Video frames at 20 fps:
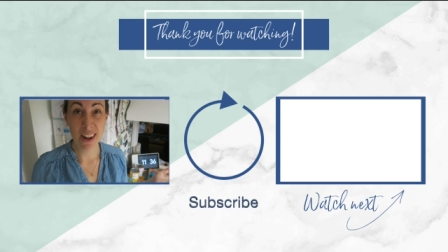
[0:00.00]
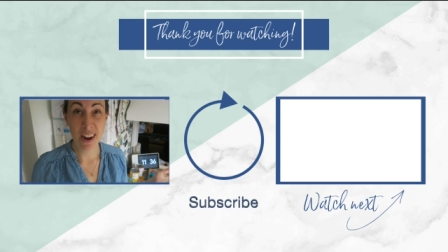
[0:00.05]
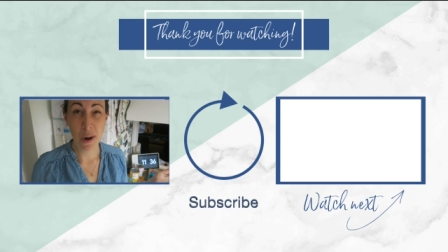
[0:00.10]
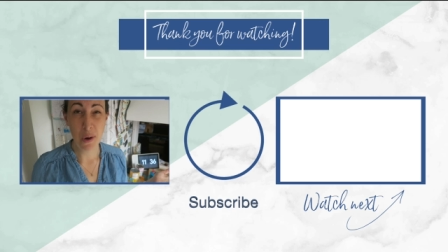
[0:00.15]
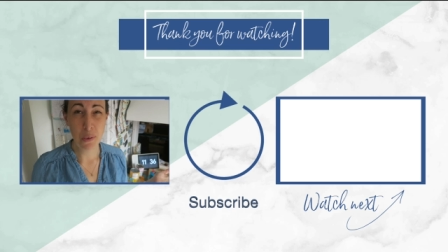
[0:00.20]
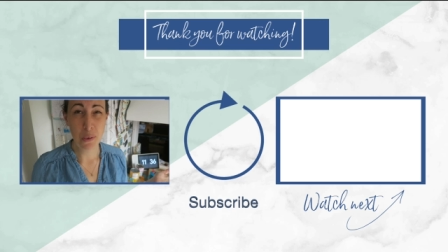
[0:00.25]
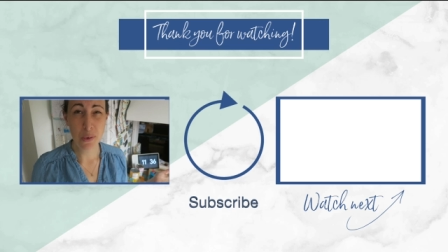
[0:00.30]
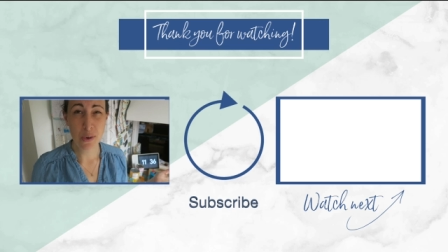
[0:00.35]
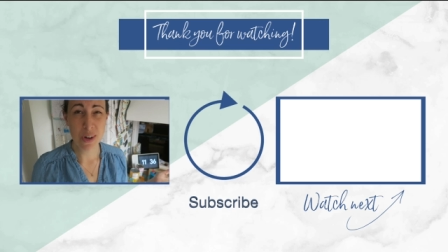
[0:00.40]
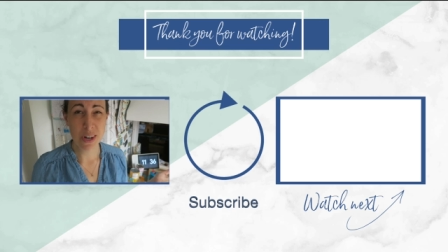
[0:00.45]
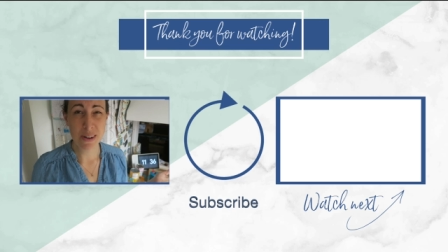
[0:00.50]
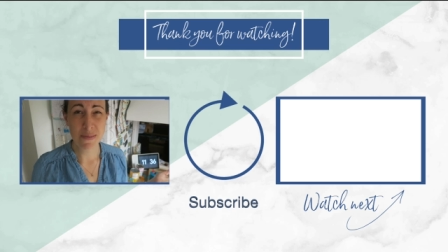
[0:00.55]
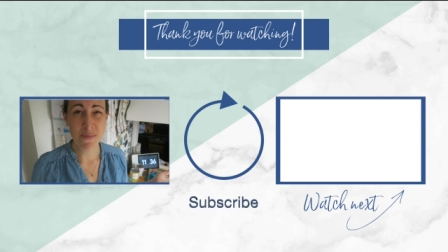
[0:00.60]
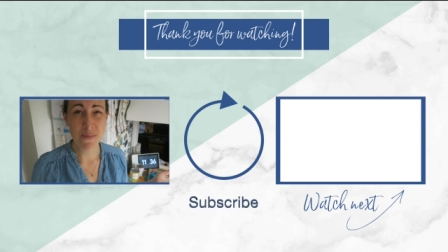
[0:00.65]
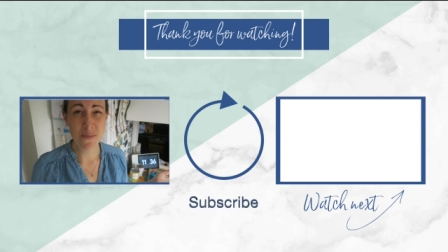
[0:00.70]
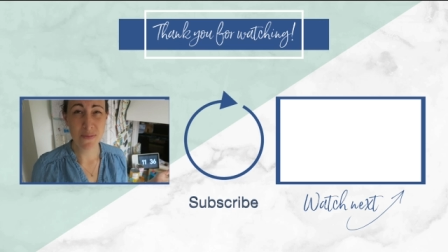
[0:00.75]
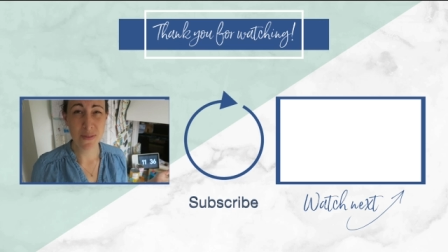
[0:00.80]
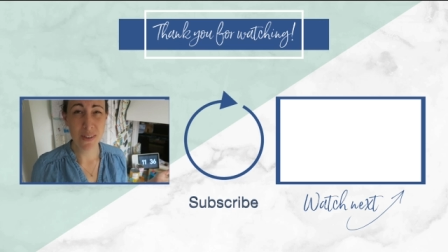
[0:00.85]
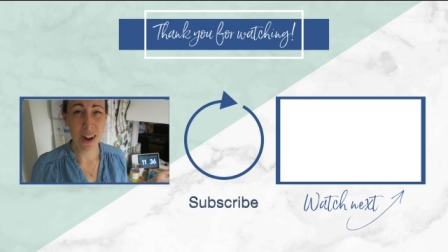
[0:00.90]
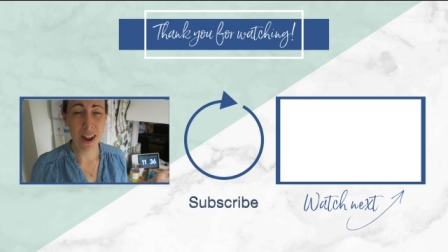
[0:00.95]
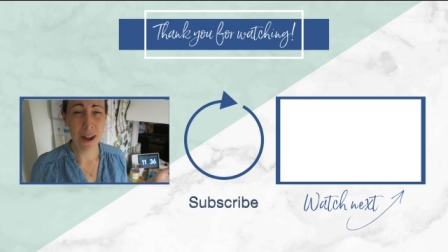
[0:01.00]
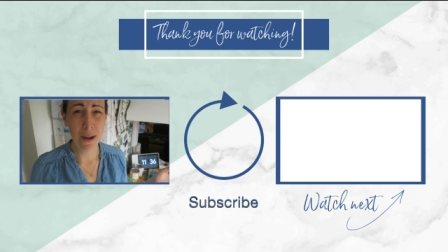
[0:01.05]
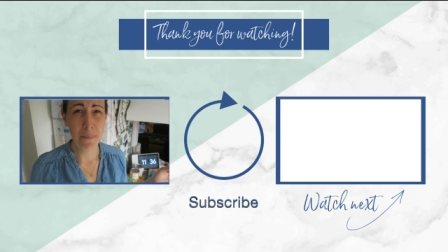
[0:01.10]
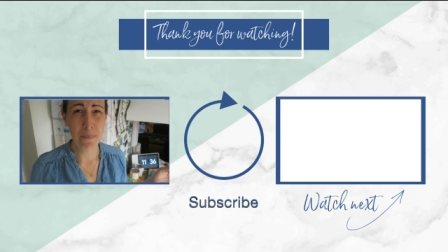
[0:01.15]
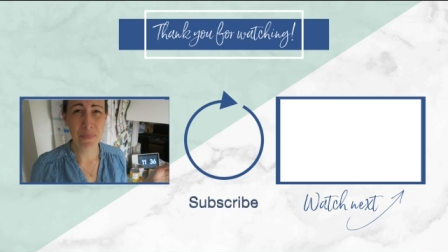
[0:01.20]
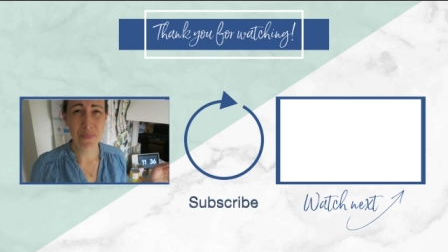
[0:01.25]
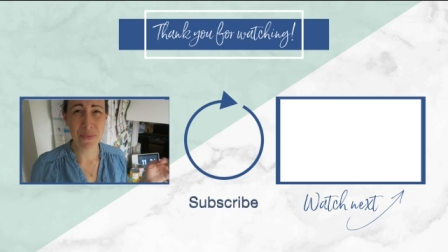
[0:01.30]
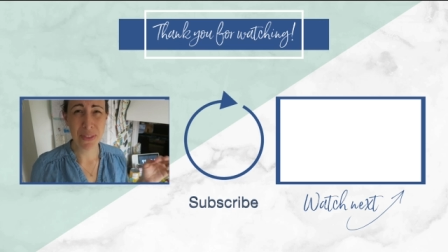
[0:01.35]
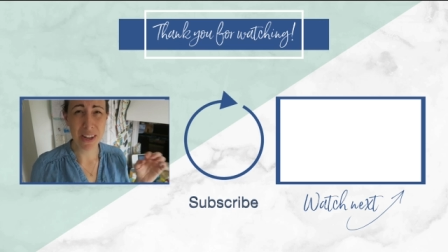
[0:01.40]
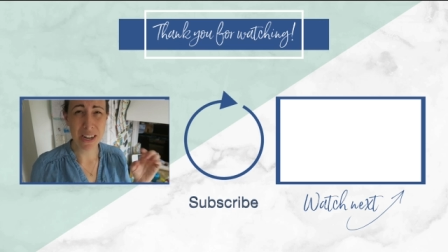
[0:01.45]
like old
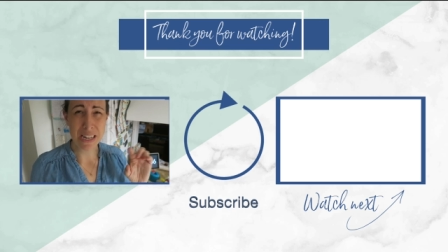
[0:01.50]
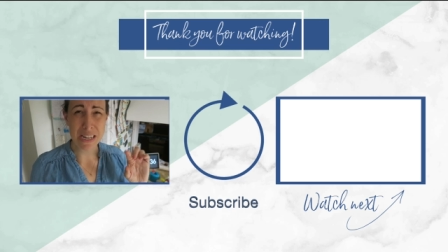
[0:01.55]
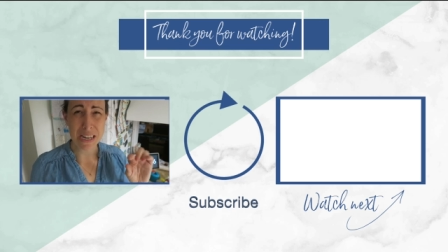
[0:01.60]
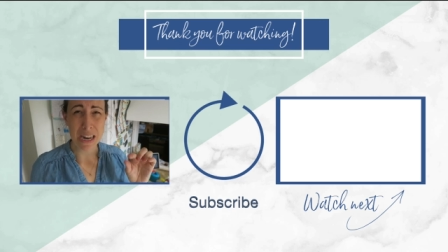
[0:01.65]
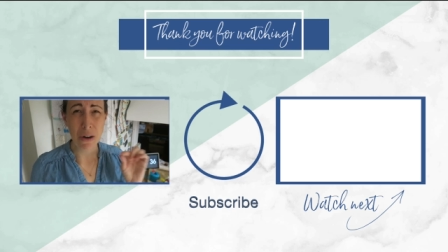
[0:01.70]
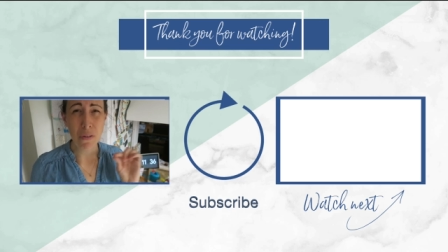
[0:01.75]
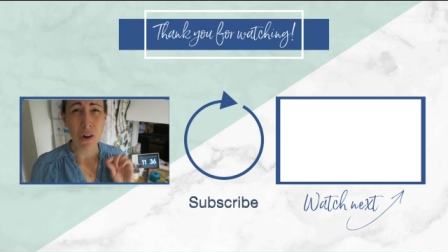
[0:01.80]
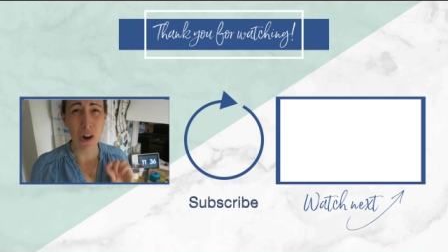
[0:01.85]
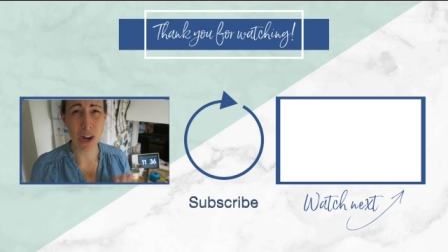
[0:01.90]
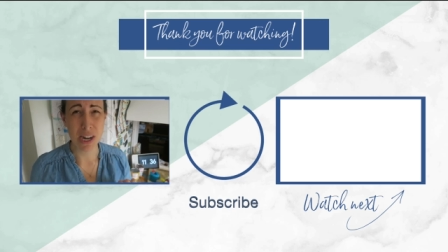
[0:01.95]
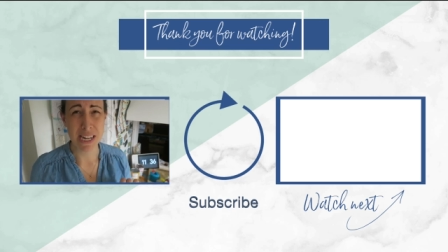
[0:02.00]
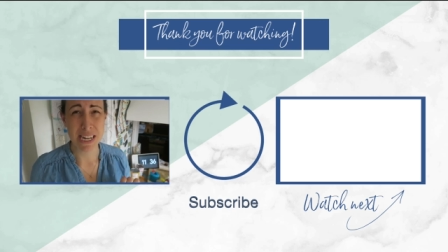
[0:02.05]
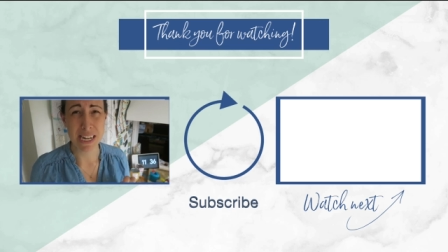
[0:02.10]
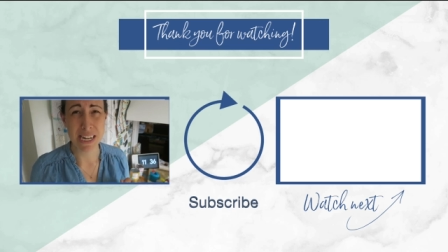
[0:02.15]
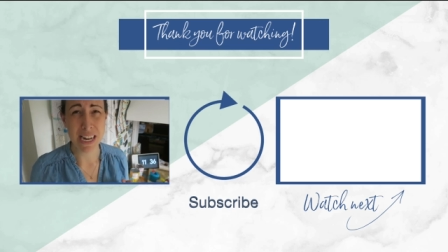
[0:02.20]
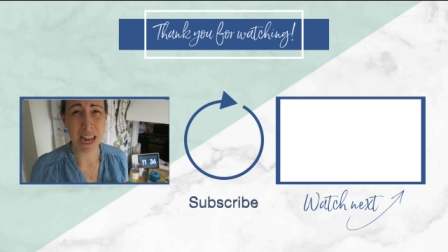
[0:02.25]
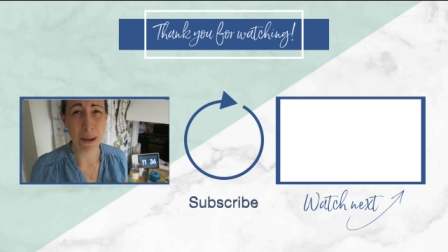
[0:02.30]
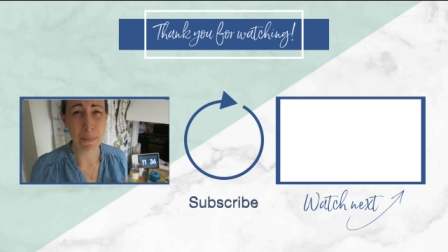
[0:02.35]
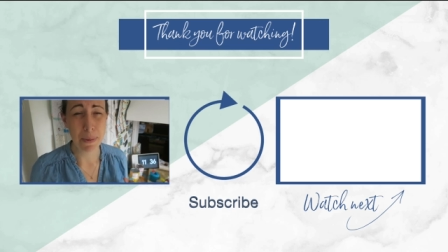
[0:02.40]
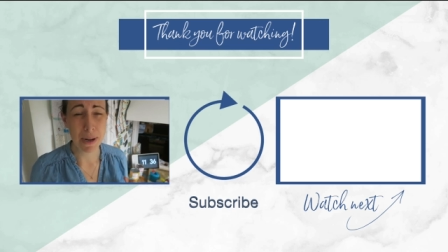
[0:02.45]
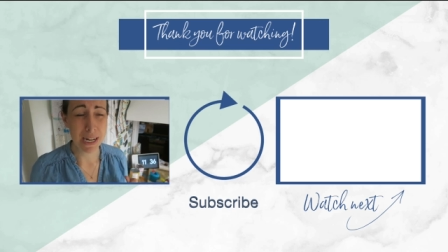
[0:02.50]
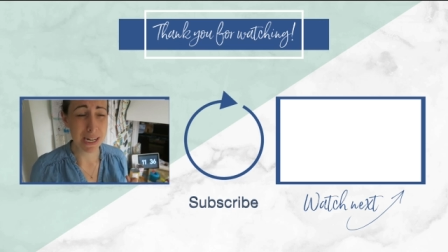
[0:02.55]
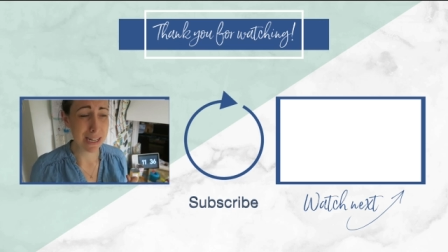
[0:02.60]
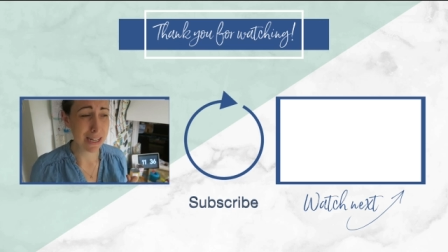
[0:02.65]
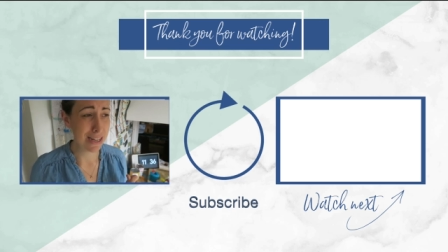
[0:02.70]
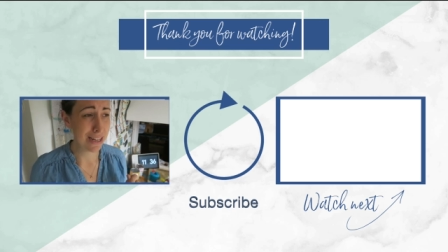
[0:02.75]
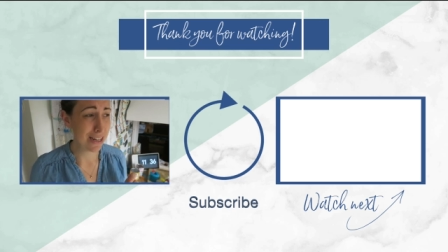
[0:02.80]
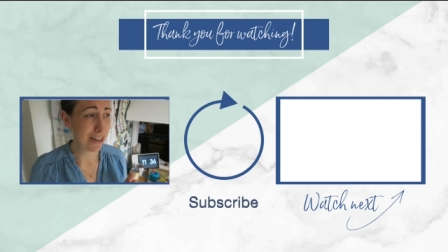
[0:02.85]
um, sterilizing tablets and